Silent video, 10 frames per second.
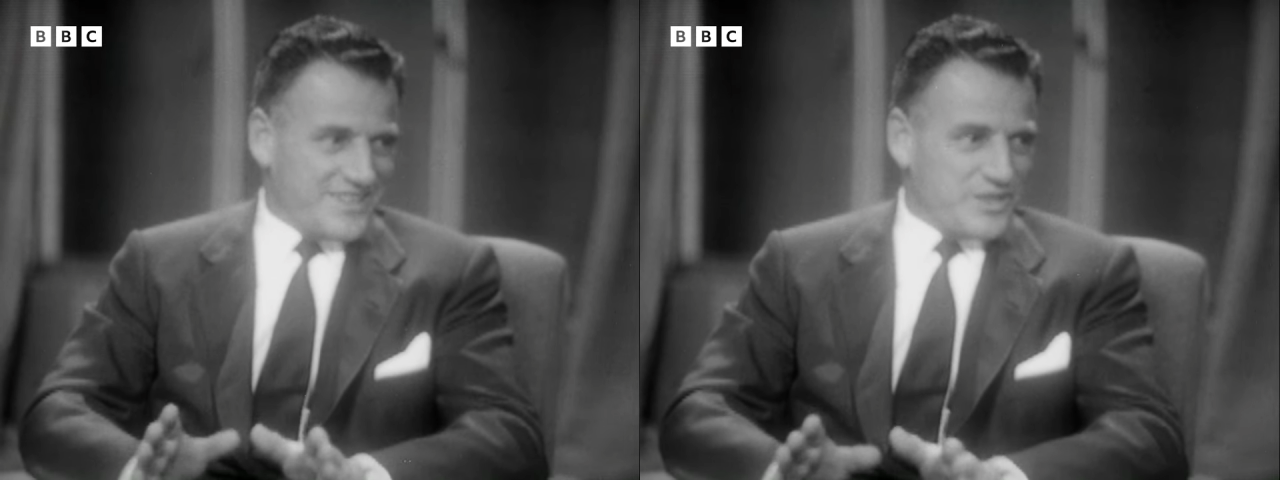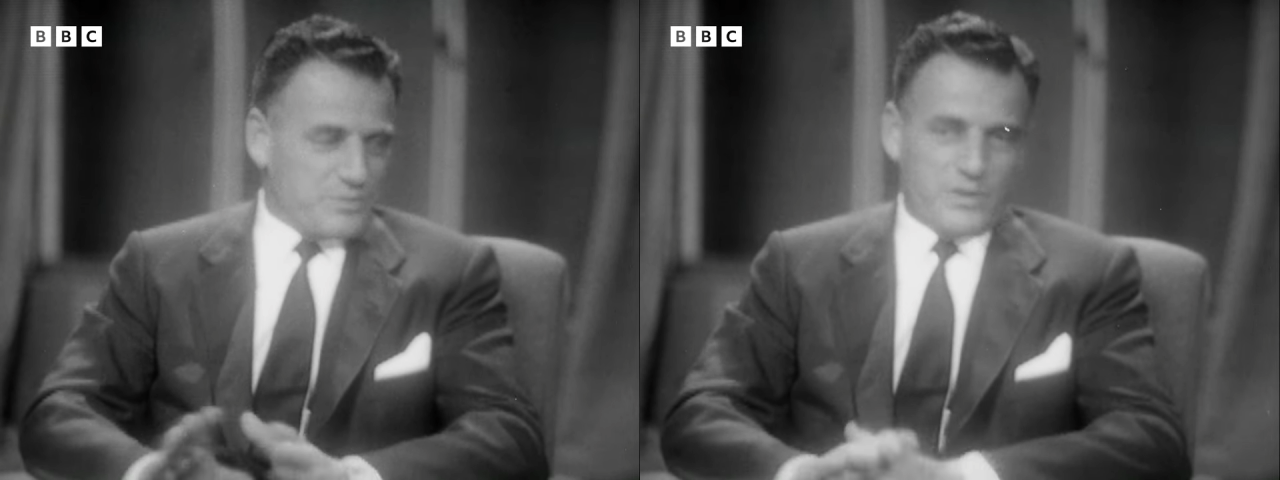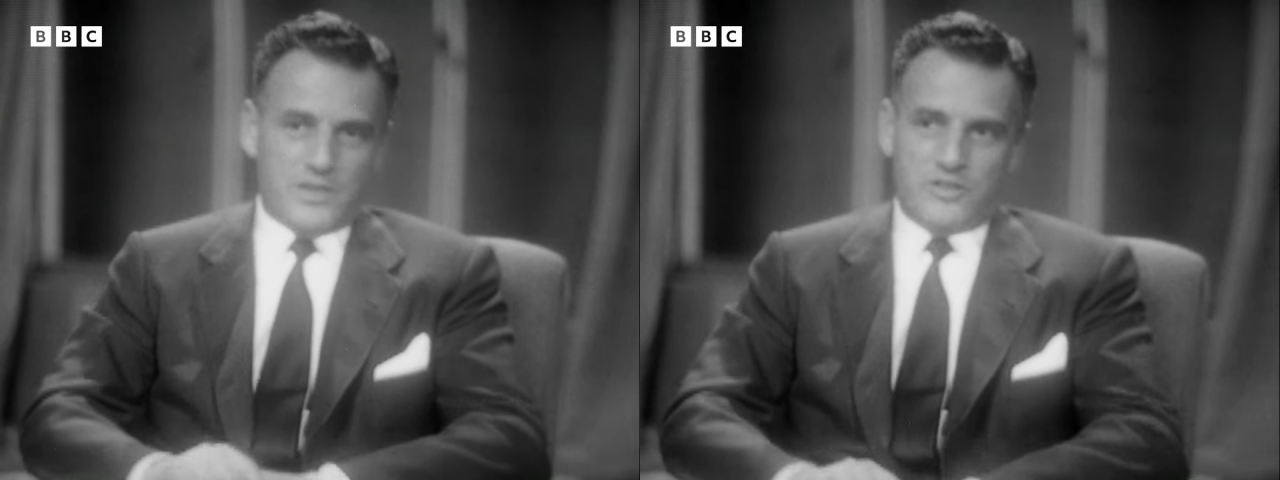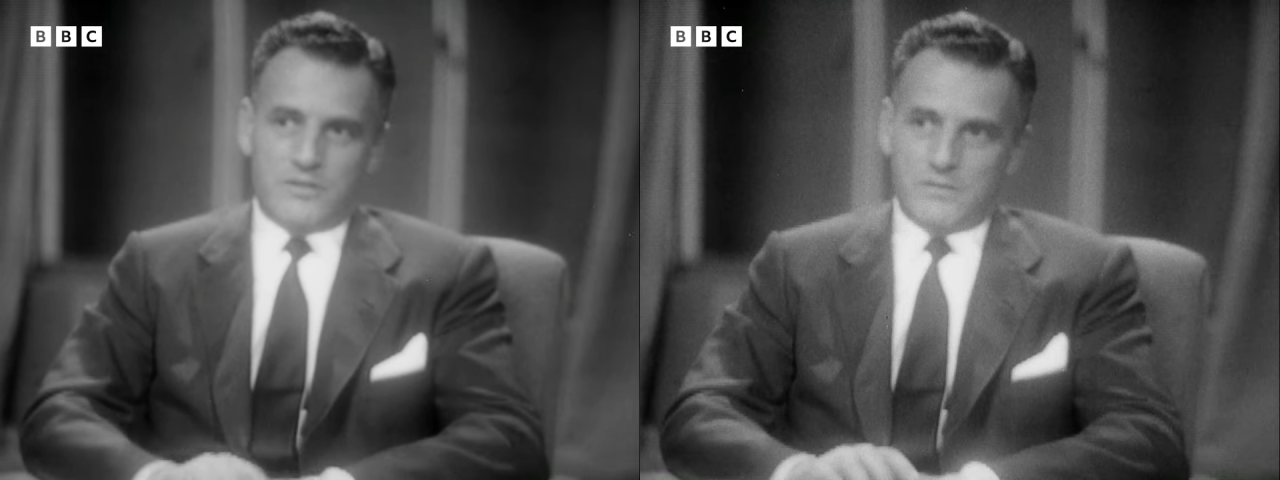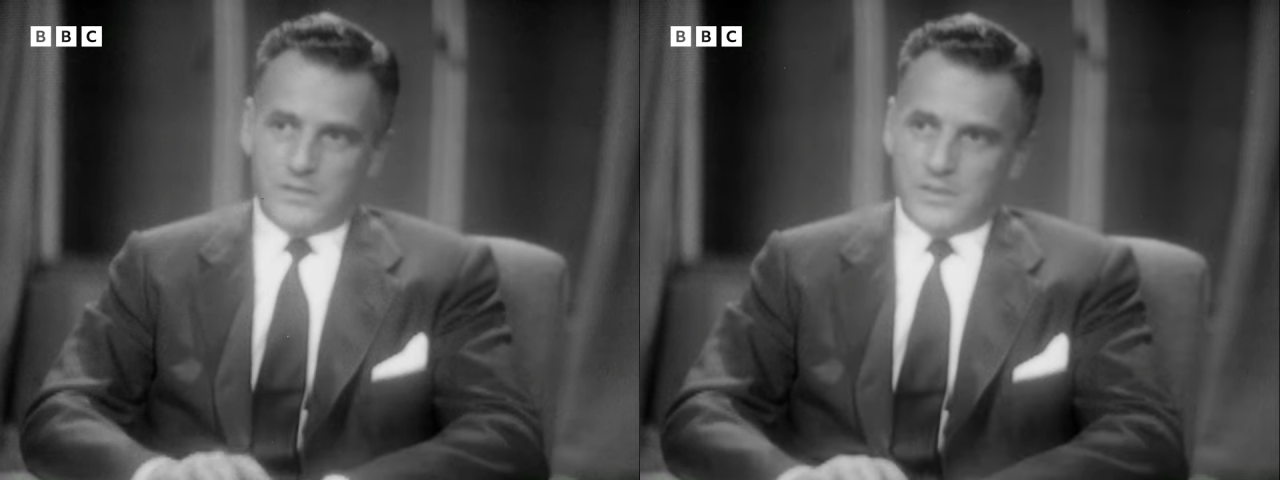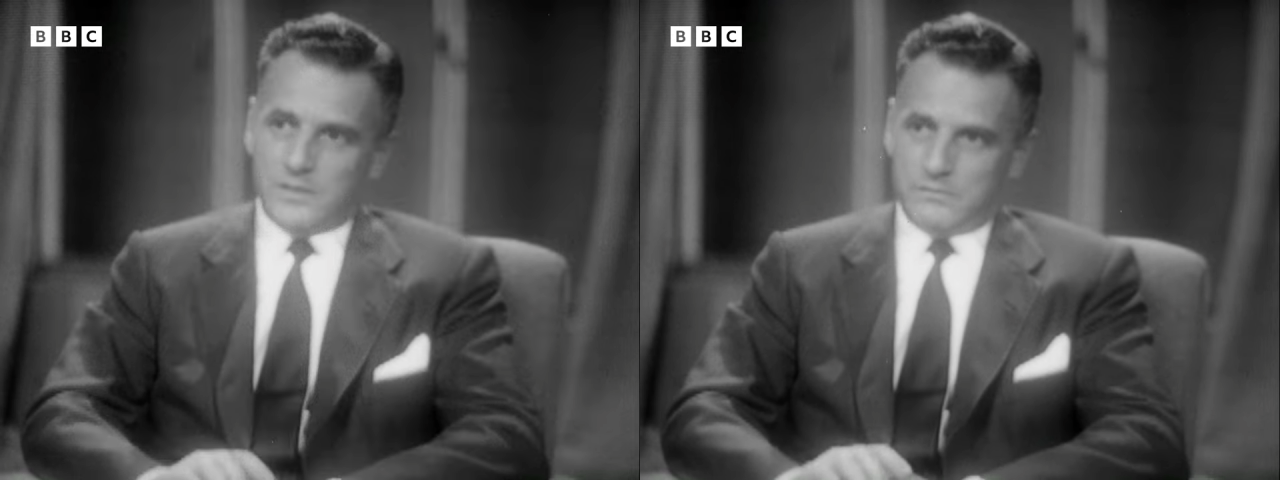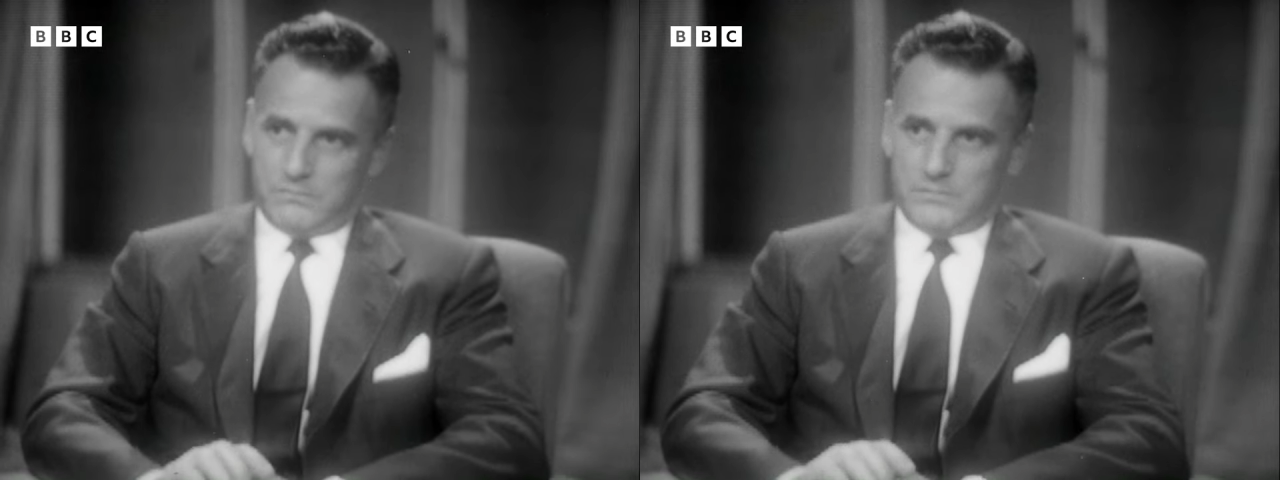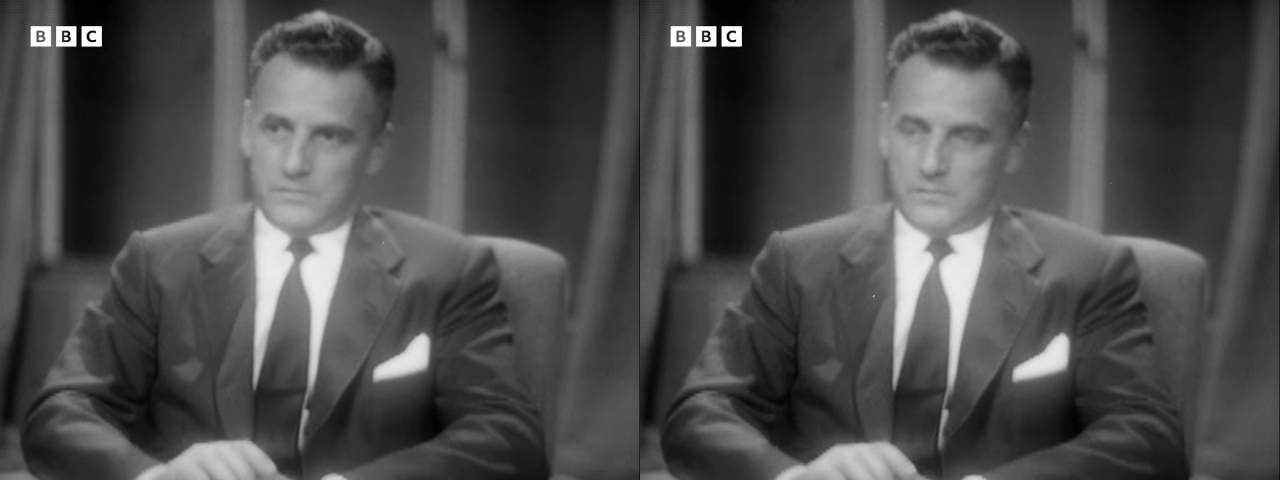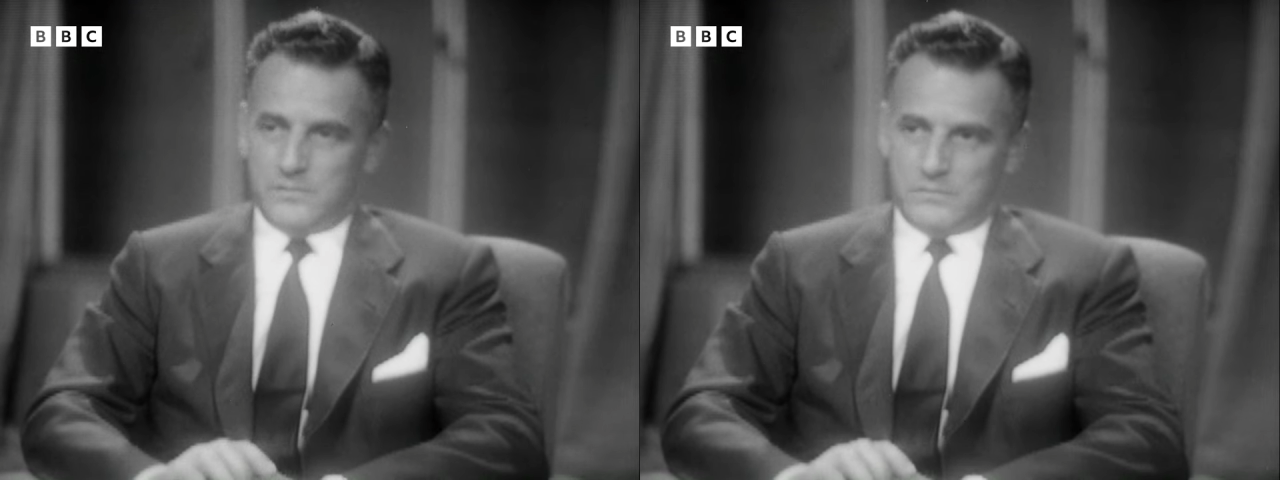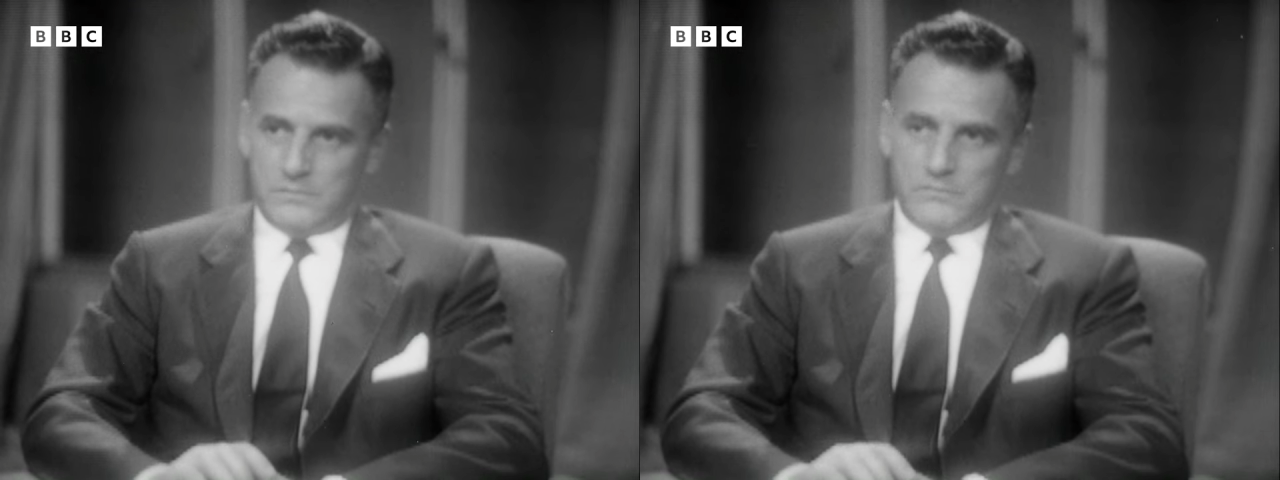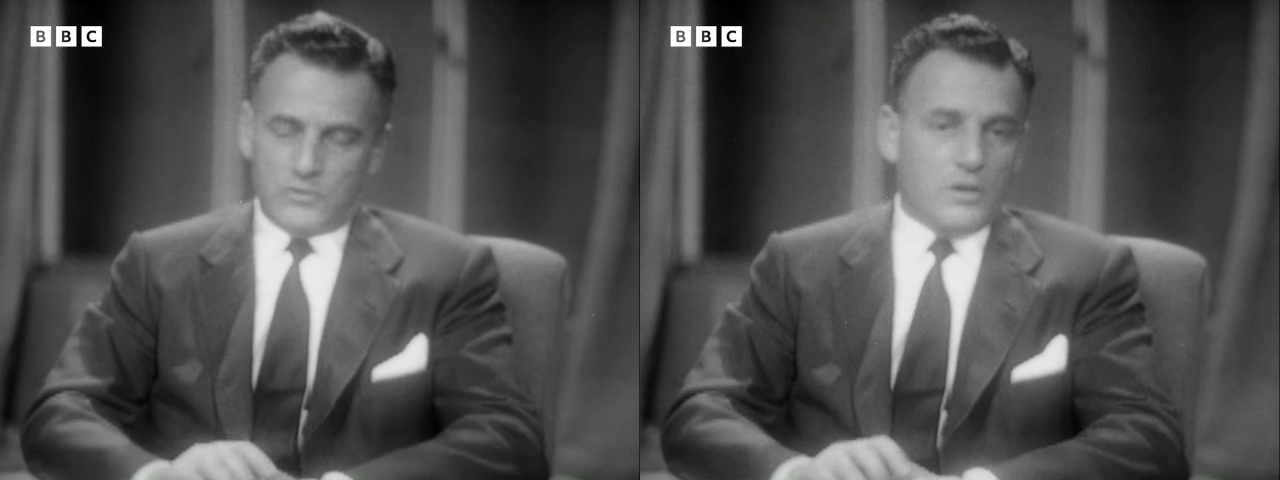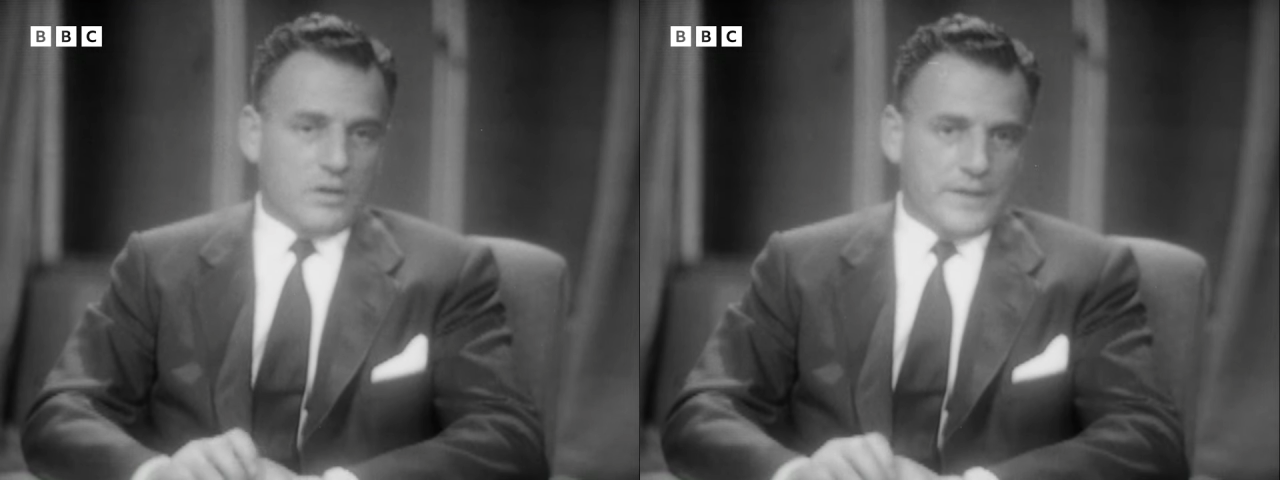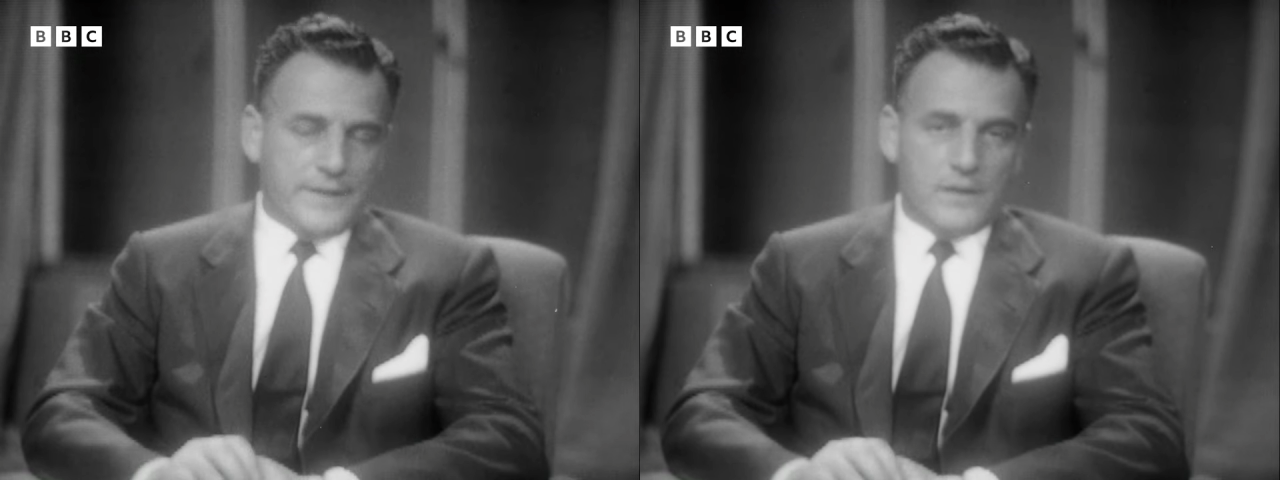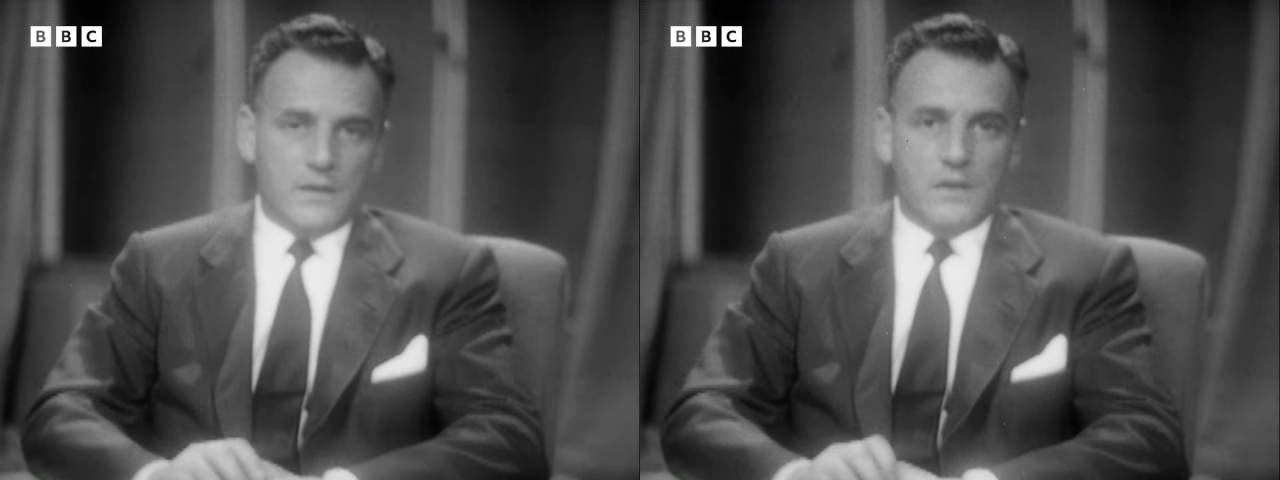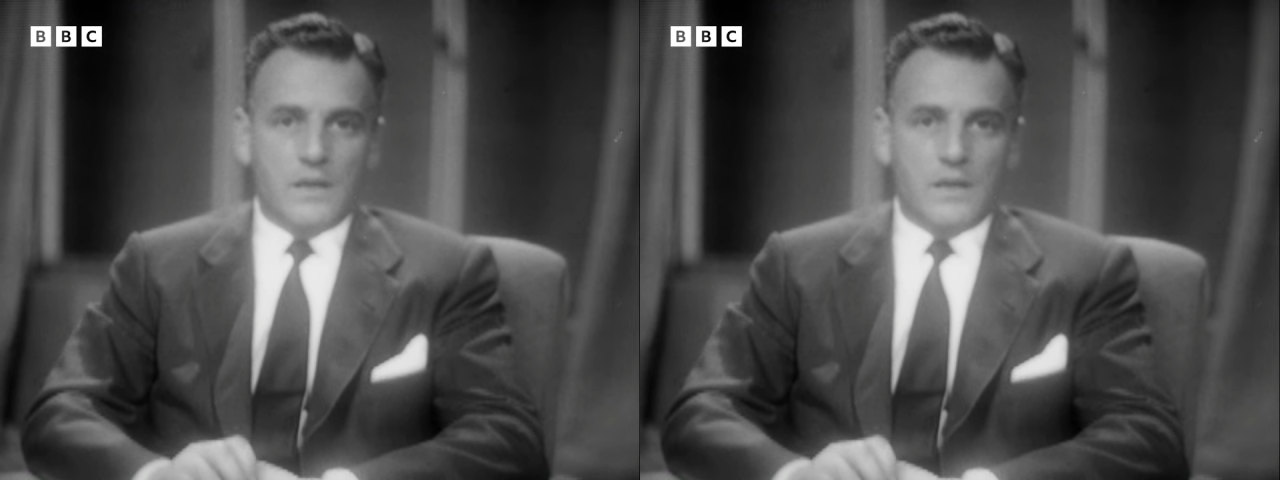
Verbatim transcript: on this picture, wrongly.